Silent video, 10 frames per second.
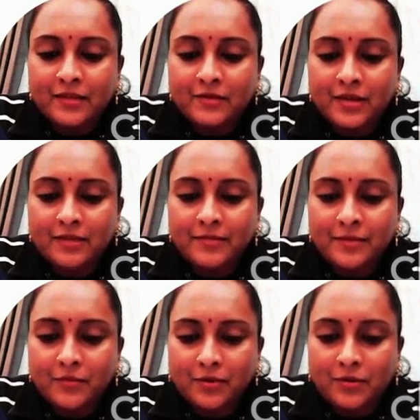Can you
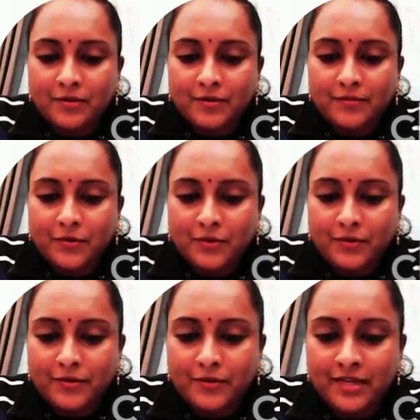tell me more
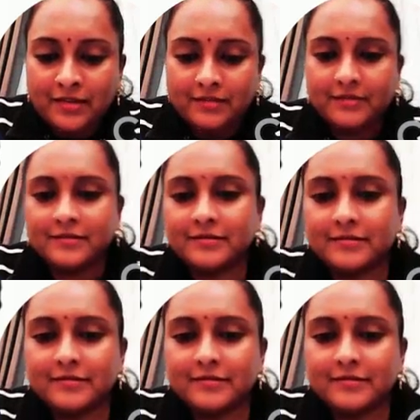about it?